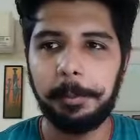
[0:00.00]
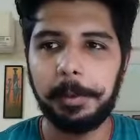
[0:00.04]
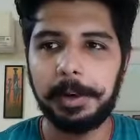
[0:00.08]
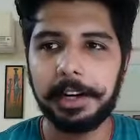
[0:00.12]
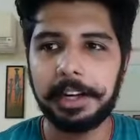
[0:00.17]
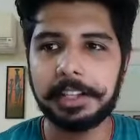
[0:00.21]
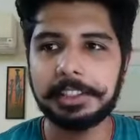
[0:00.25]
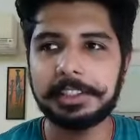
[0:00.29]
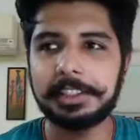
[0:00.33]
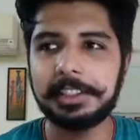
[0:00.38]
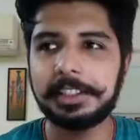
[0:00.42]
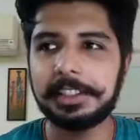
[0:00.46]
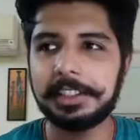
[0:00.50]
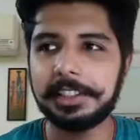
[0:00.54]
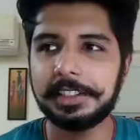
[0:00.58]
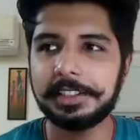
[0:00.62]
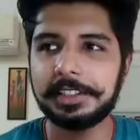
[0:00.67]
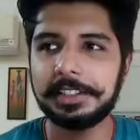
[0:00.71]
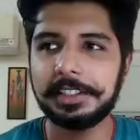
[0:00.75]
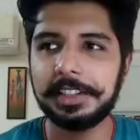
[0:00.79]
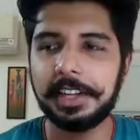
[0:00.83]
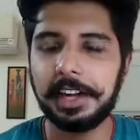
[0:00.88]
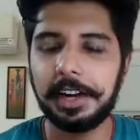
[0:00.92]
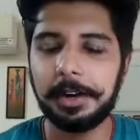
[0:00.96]
But as it
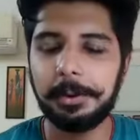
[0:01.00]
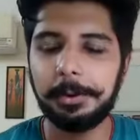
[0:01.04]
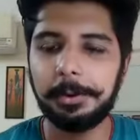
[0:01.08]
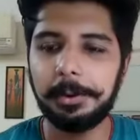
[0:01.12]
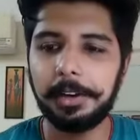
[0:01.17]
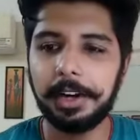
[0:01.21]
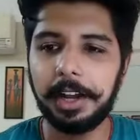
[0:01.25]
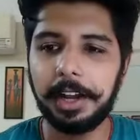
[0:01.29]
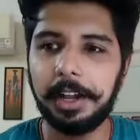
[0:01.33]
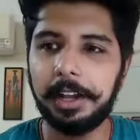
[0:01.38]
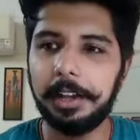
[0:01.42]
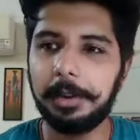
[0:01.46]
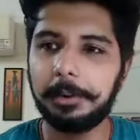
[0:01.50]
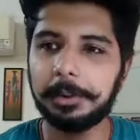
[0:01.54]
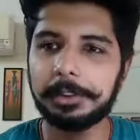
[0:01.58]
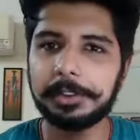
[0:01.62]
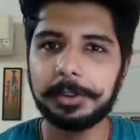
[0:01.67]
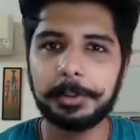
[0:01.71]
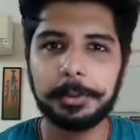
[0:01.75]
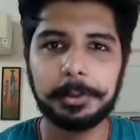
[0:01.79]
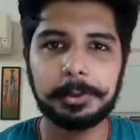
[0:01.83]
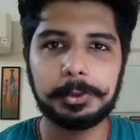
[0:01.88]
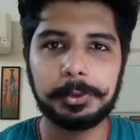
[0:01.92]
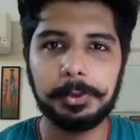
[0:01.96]
turned out, I
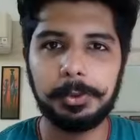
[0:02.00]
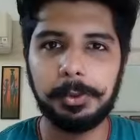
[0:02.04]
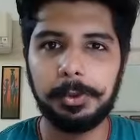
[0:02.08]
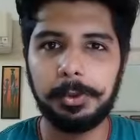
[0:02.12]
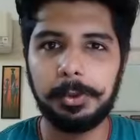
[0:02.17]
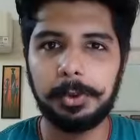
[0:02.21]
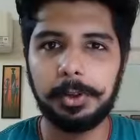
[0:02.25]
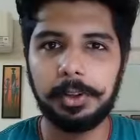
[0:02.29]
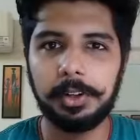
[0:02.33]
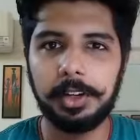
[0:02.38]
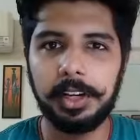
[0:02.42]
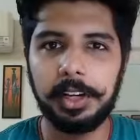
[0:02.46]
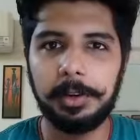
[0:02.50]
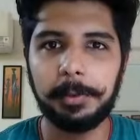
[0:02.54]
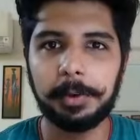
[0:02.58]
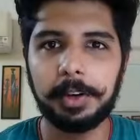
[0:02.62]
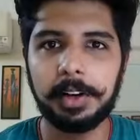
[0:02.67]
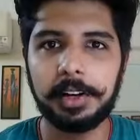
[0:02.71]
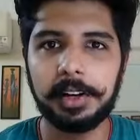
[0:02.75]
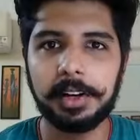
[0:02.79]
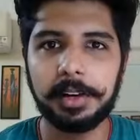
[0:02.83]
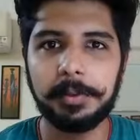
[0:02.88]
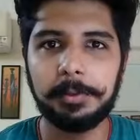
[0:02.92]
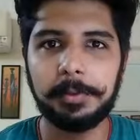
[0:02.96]
was supposed to leave
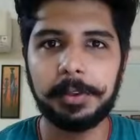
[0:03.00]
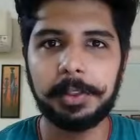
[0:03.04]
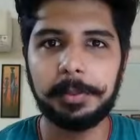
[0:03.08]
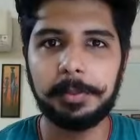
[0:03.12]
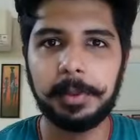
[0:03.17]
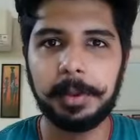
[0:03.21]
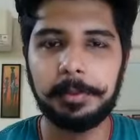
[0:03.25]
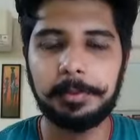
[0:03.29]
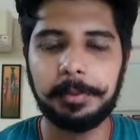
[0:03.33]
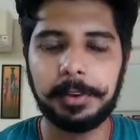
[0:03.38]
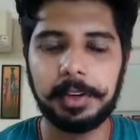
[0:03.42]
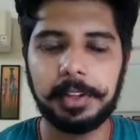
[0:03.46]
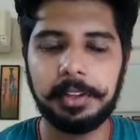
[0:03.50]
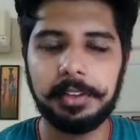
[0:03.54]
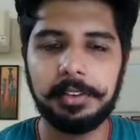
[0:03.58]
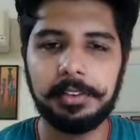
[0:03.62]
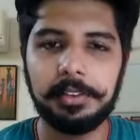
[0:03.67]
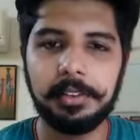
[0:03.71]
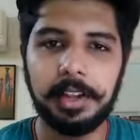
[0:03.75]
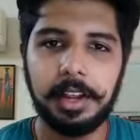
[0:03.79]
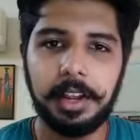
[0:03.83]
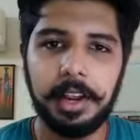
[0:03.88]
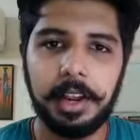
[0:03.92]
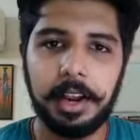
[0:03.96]
on a trip with my
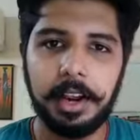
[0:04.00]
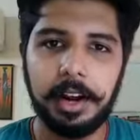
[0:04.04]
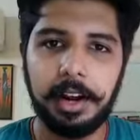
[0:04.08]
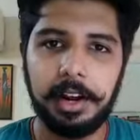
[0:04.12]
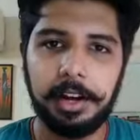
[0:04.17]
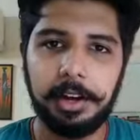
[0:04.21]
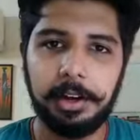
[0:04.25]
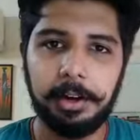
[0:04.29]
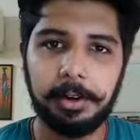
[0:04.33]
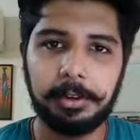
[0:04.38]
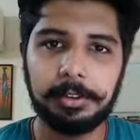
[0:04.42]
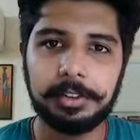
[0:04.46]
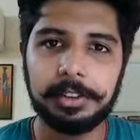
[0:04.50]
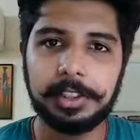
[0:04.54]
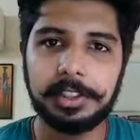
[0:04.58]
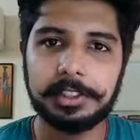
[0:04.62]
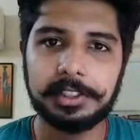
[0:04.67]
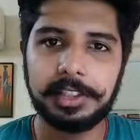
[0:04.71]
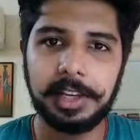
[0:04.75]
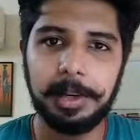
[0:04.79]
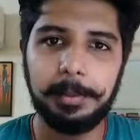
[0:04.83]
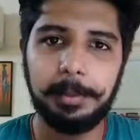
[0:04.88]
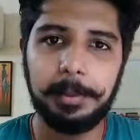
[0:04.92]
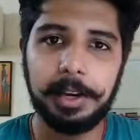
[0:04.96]
friends, and on the
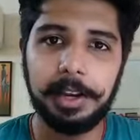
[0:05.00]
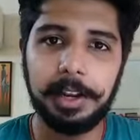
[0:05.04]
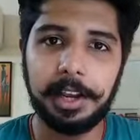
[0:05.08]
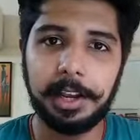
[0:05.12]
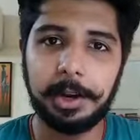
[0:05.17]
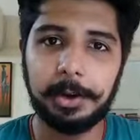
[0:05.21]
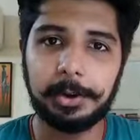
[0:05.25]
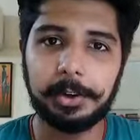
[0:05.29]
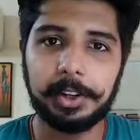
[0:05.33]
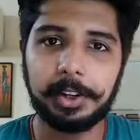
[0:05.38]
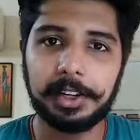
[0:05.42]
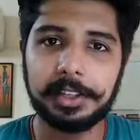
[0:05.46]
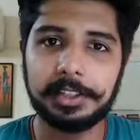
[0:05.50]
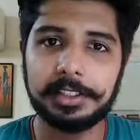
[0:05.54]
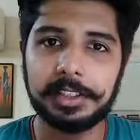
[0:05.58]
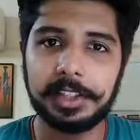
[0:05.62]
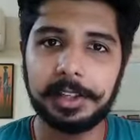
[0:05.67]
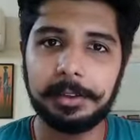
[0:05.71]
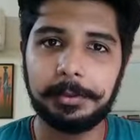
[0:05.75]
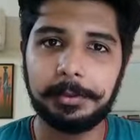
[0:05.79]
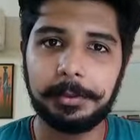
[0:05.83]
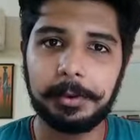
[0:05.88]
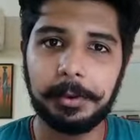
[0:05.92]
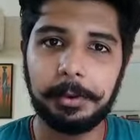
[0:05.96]
same day I got a
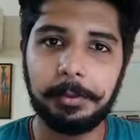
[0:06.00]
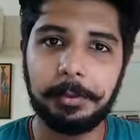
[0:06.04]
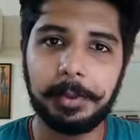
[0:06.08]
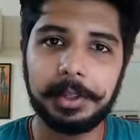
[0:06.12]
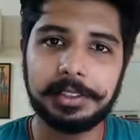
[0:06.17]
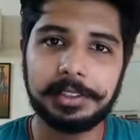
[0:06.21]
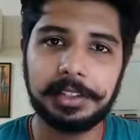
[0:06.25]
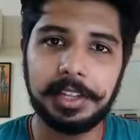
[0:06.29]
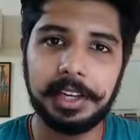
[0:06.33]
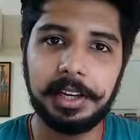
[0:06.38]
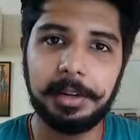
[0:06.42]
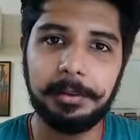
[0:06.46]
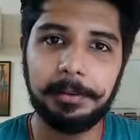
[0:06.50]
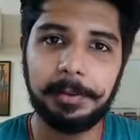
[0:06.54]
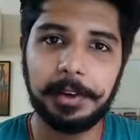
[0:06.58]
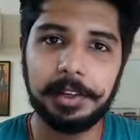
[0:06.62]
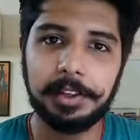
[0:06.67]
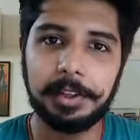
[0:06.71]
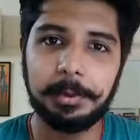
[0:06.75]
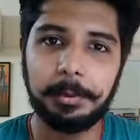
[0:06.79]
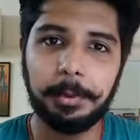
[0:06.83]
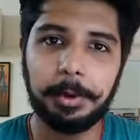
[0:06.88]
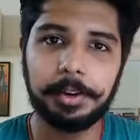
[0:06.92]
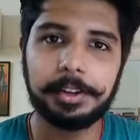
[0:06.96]
reject from my safe
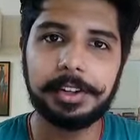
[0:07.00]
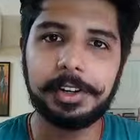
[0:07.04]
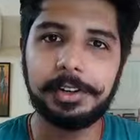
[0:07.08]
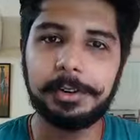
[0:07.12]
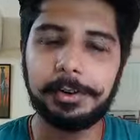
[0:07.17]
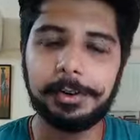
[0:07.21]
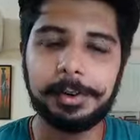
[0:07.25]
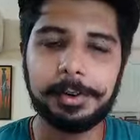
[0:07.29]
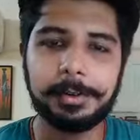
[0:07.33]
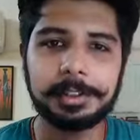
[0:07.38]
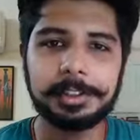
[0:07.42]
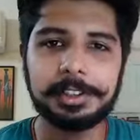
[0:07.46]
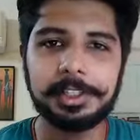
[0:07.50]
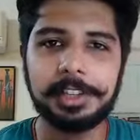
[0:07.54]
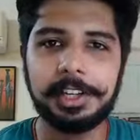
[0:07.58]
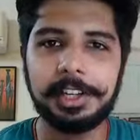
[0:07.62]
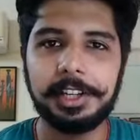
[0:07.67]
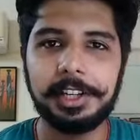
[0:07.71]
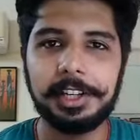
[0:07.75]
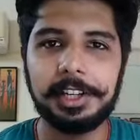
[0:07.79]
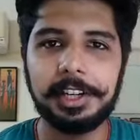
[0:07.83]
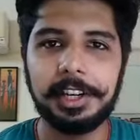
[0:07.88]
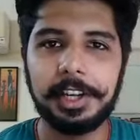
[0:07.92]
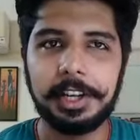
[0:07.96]
and the moderate
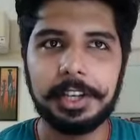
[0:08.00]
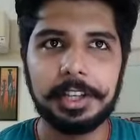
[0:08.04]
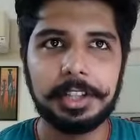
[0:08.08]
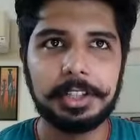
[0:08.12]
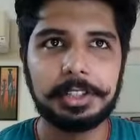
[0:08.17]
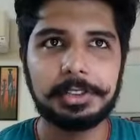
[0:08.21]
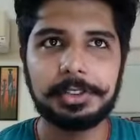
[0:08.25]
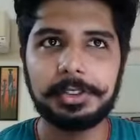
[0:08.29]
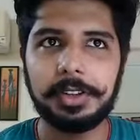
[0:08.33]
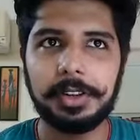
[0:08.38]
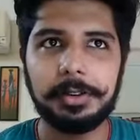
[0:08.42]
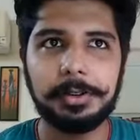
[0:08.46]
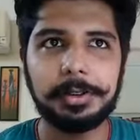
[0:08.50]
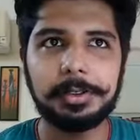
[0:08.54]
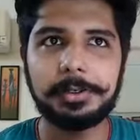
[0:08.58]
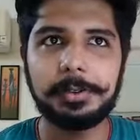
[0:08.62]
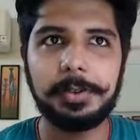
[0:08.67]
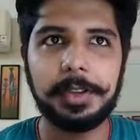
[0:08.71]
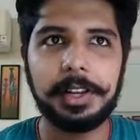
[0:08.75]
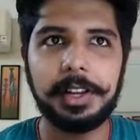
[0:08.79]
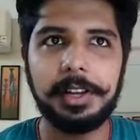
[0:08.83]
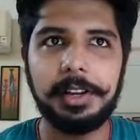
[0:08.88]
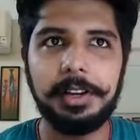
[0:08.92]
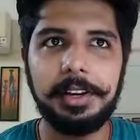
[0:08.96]
university. So I was
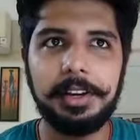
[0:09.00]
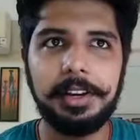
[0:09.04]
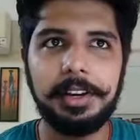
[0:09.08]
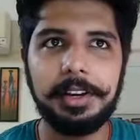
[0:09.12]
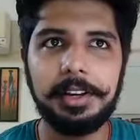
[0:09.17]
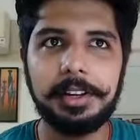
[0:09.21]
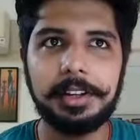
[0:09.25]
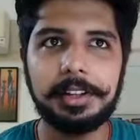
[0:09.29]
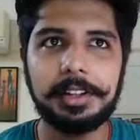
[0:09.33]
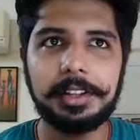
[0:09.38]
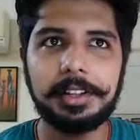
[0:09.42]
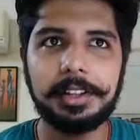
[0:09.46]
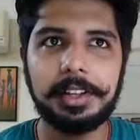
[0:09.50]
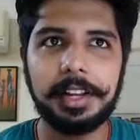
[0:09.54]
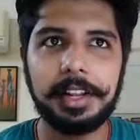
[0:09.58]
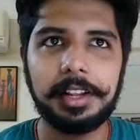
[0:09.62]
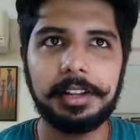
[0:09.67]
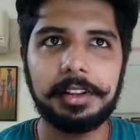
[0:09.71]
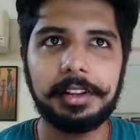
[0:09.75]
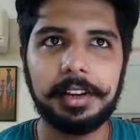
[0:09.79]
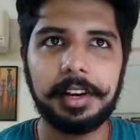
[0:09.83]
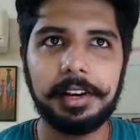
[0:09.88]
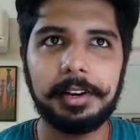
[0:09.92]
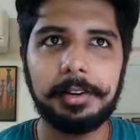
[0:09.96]
very
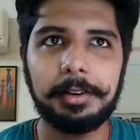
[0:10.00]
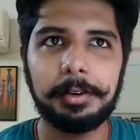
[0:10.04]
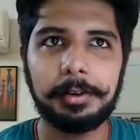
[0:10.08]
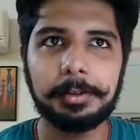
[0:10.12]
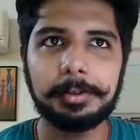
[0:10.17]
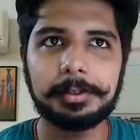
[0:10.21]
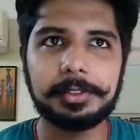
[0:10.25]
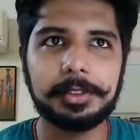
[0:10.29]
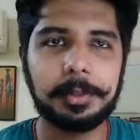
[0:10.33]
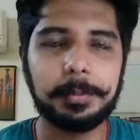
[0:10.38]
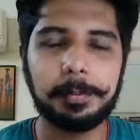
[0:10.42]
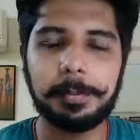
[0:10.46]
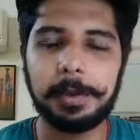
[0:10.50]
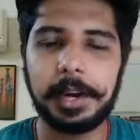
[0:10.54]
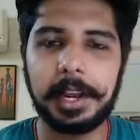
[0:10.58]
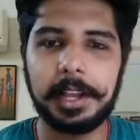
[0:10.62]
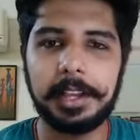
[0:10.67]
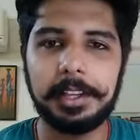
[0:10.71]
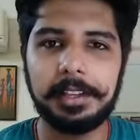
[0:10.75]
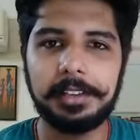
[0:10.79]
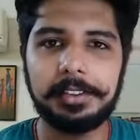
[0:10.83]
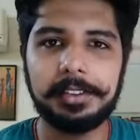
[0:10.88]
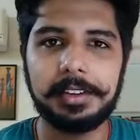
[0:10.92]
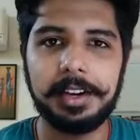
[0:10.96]
kind of
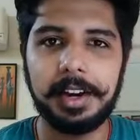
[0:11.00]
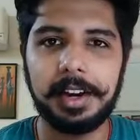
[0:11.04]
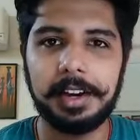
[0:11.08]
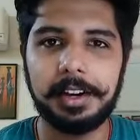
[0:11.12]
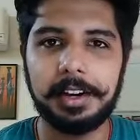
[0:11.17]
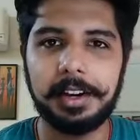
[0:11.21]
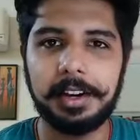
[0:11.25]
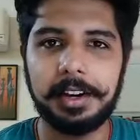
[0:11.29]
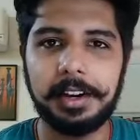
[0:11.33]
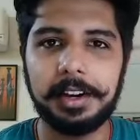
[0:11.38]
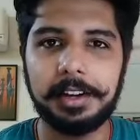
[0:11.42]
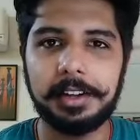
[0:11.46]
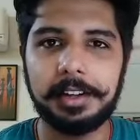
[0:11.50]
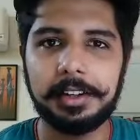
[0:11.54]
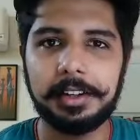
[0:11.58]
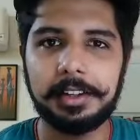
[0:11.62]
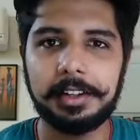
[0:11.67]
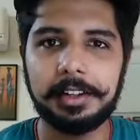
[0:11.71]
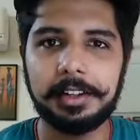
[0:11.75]
surprised and